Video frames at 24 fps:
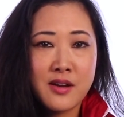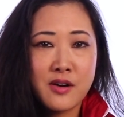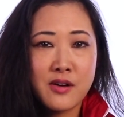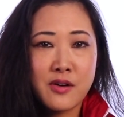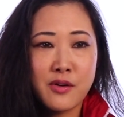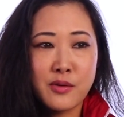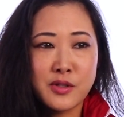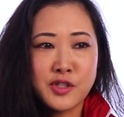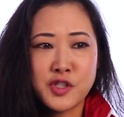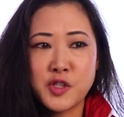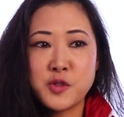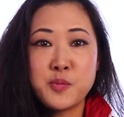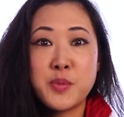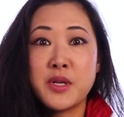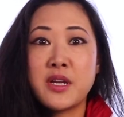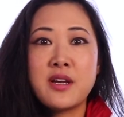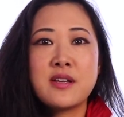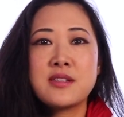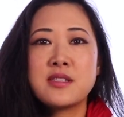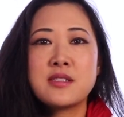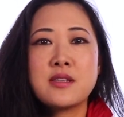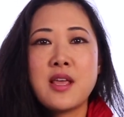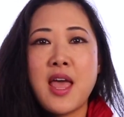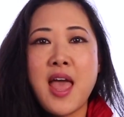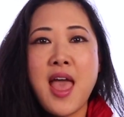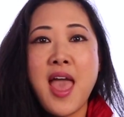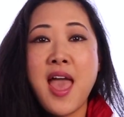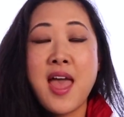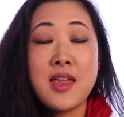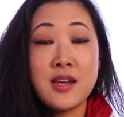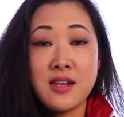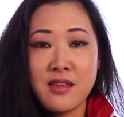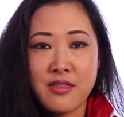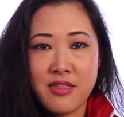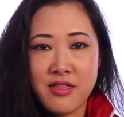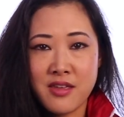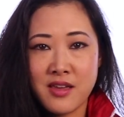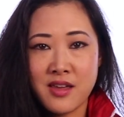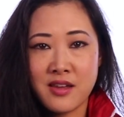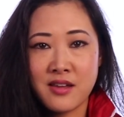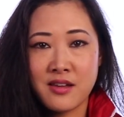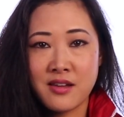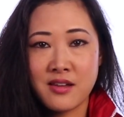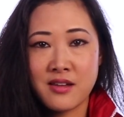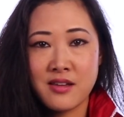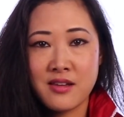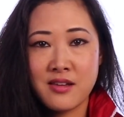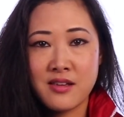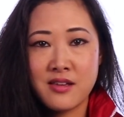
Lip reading: or just because anything,